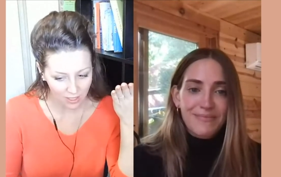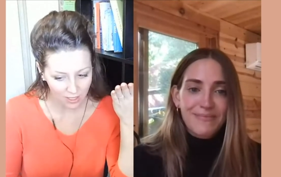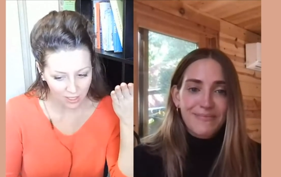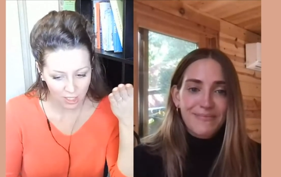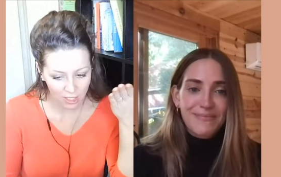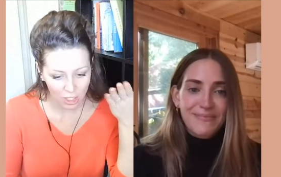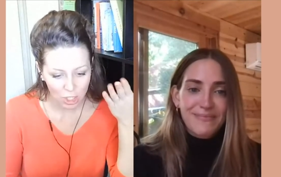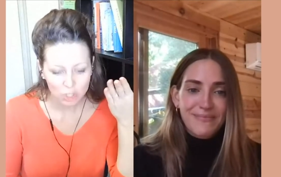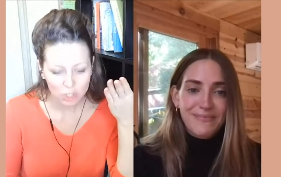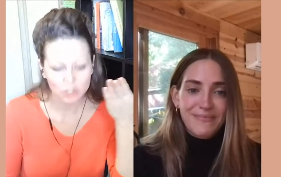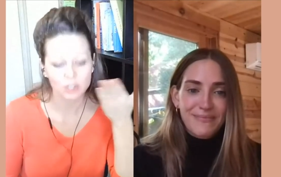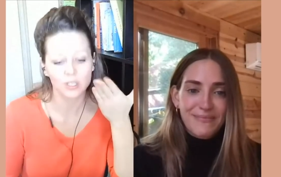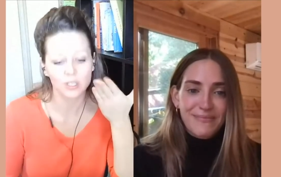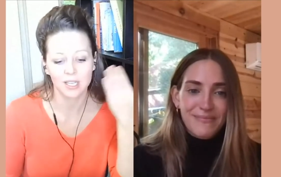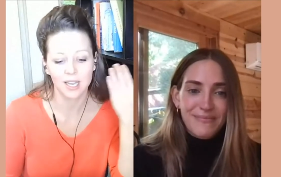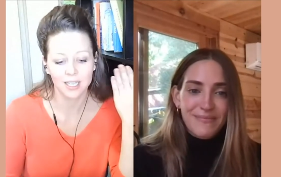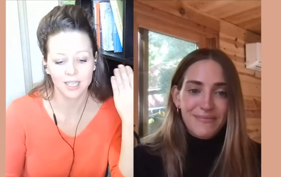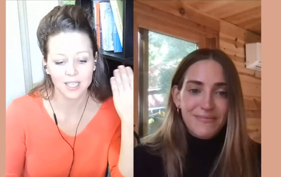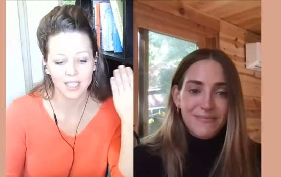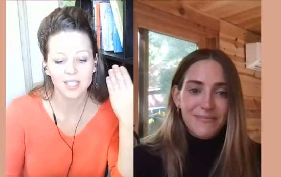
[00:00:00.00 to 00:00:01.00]
Speaker 1: So that
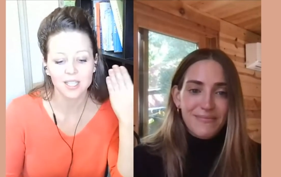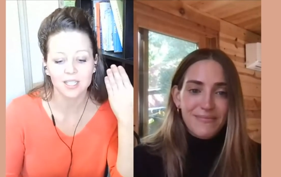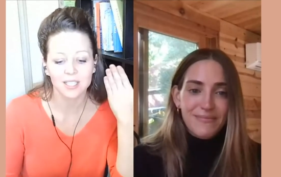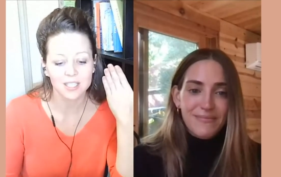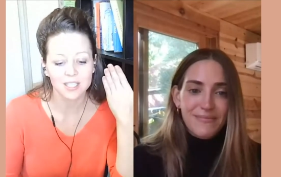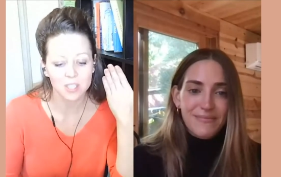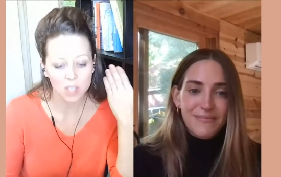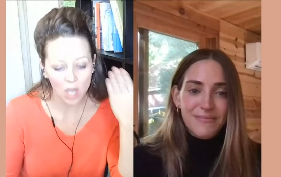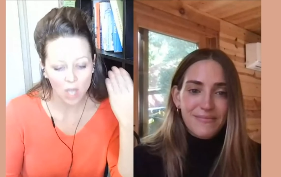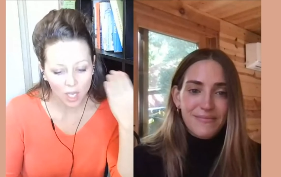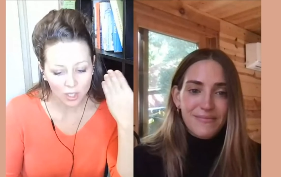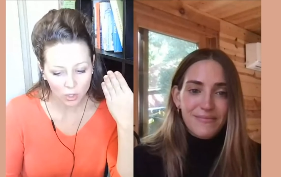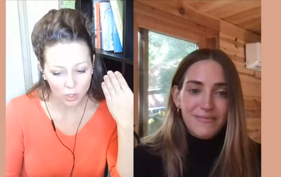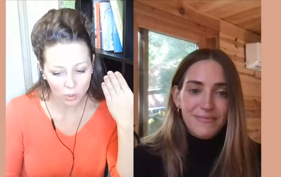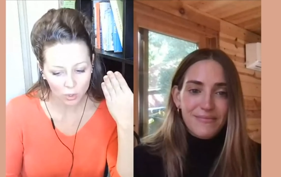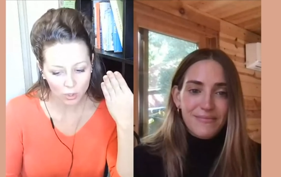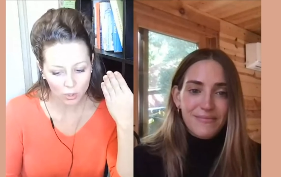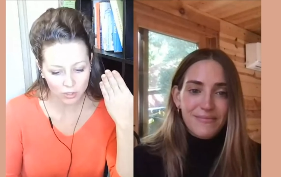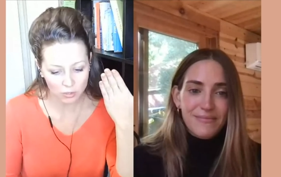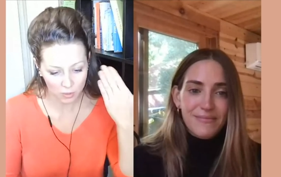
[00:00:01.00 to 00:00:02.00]
anything that is not in accordance
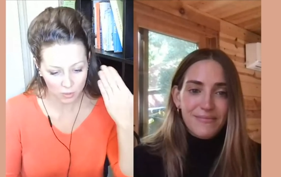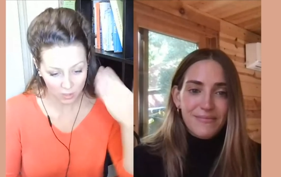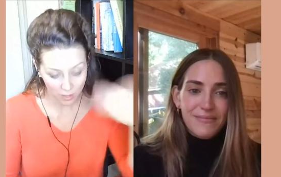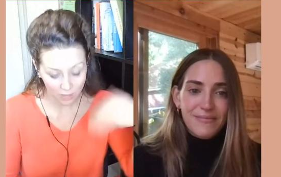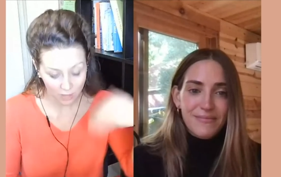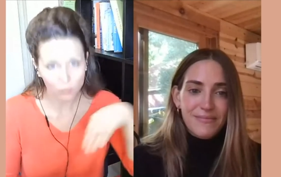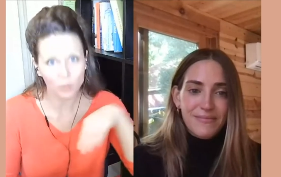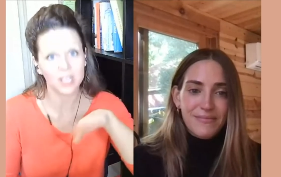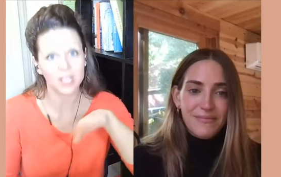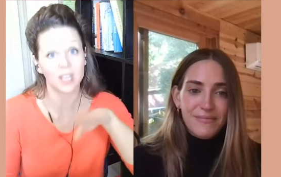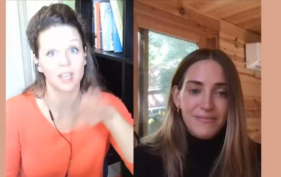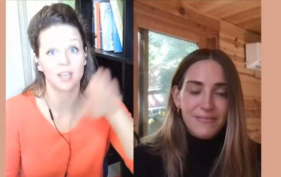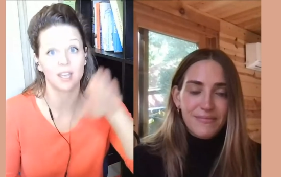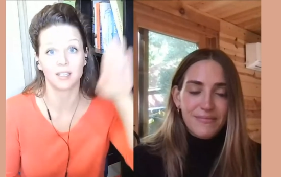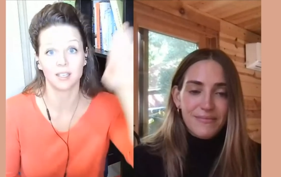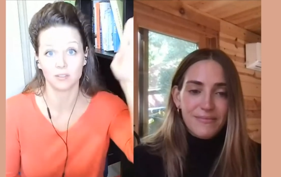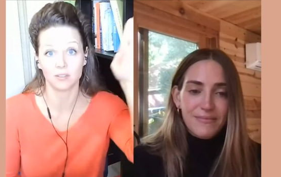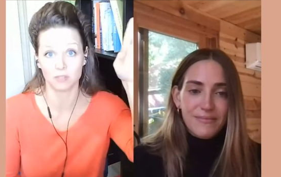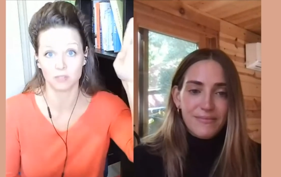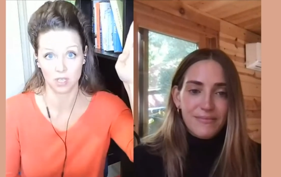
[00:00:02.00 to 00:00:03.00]
with love, we can give
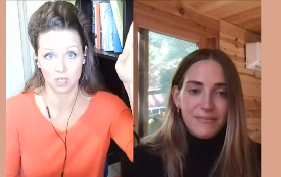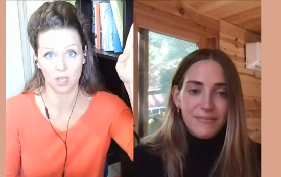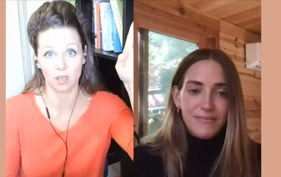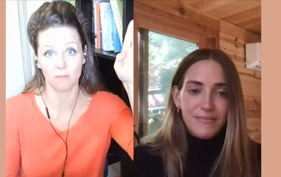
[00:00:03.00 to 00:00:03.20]
to him.